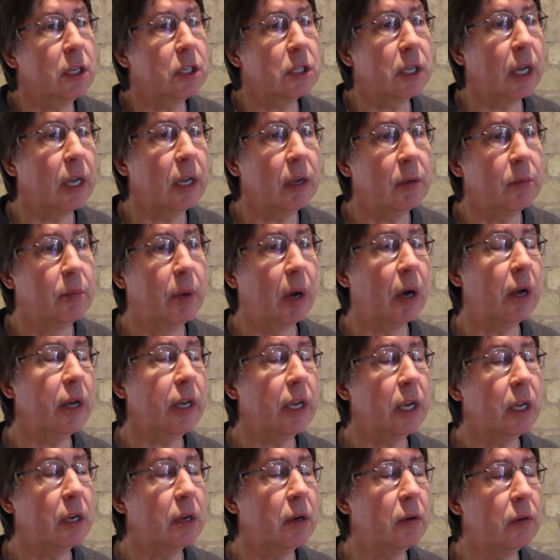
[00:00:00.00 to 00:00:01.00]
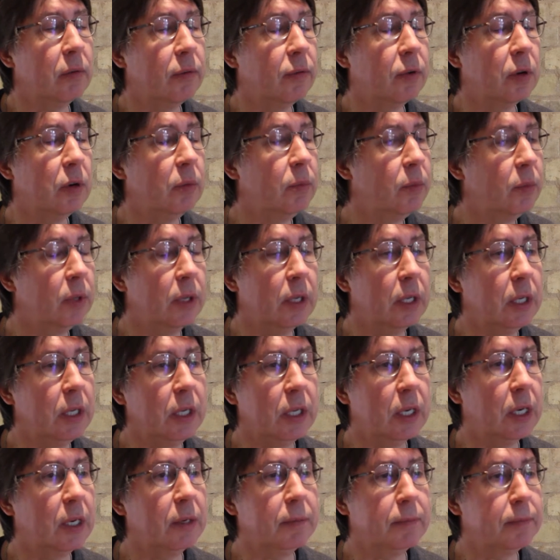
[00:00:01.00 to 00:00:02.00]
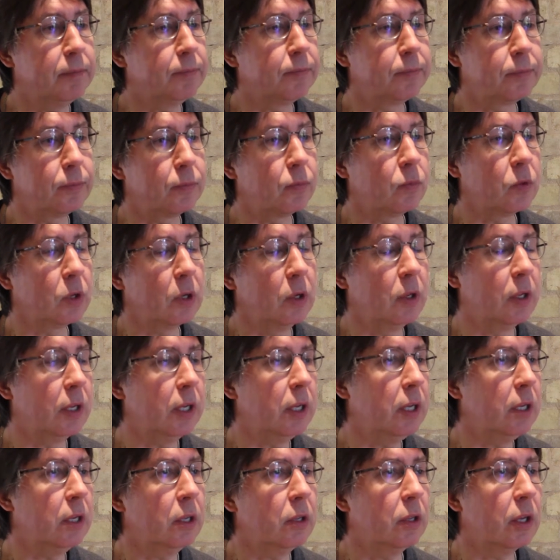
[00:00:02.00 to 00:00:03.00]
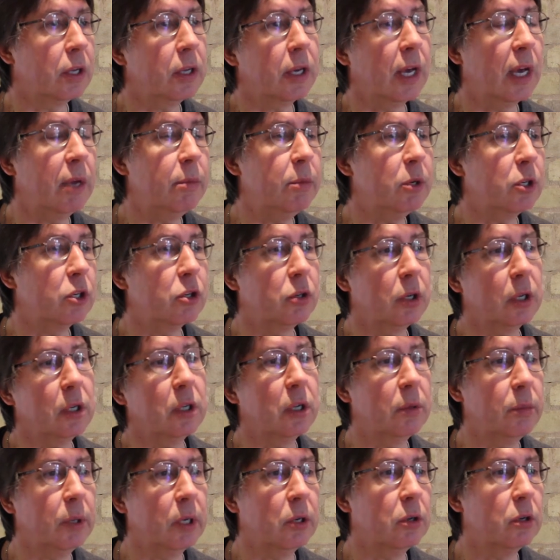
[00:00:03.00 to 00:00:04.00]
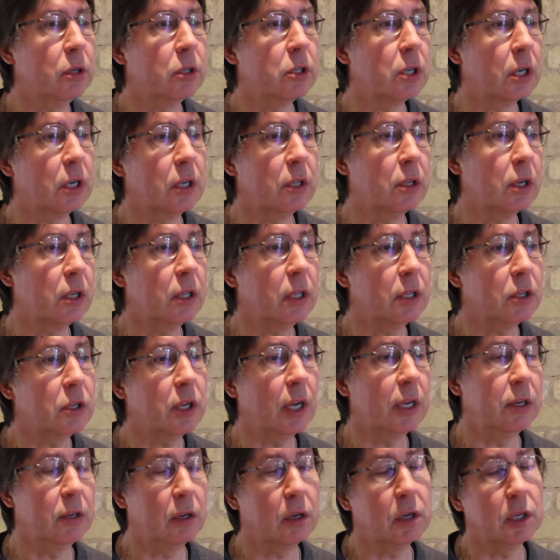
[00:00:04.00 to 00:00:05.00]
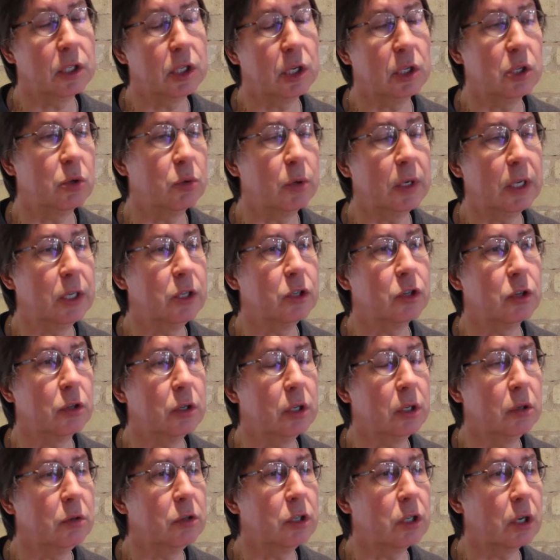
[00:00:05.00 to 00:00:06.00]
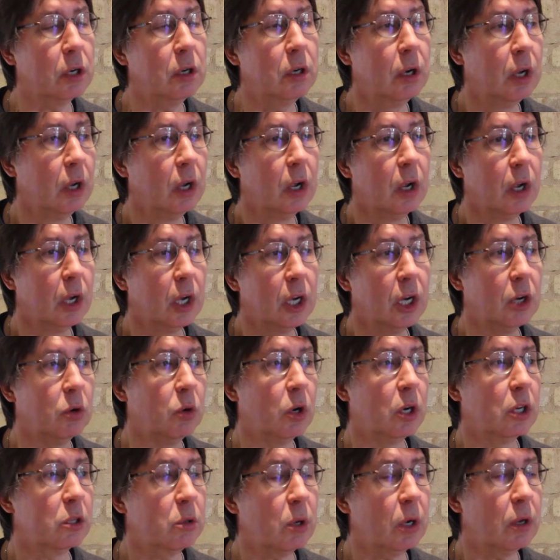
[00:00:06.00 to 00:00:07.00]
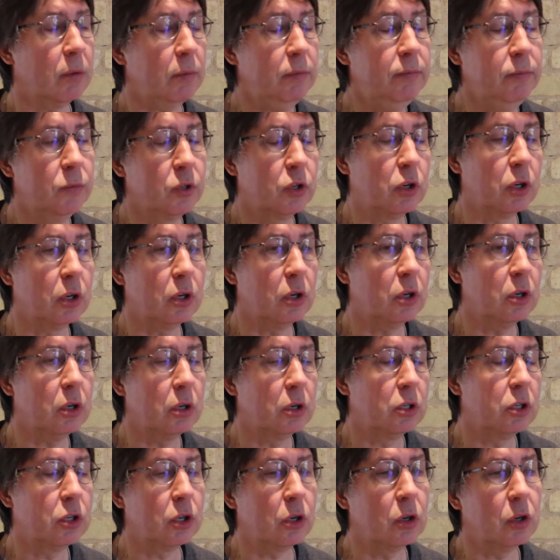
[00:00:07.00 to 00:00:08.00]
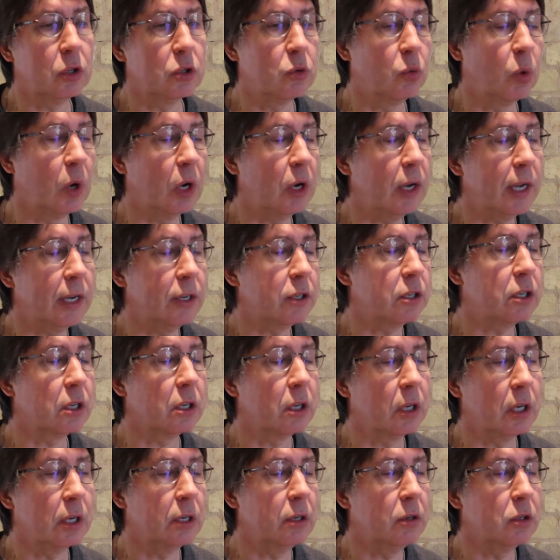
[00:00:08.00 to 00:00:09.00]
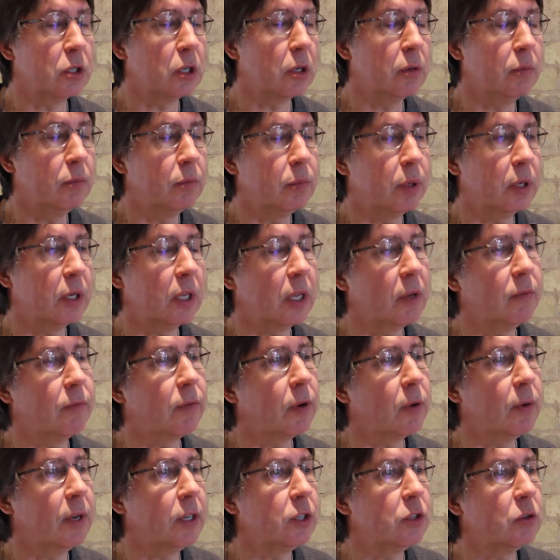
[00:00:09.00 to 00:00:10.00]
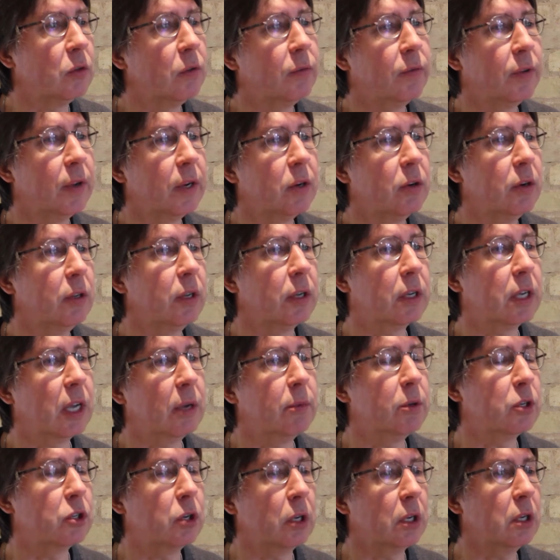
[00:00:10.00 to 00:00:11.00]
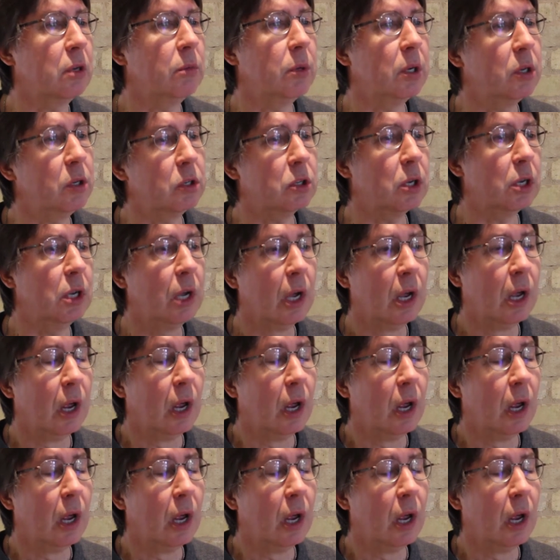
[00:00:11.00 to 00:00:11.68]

is getting buy-in from the chemistry community that the technologies we introduce are worth. Well, George Whiteside, who's a pretty influential figure in the chemistry community,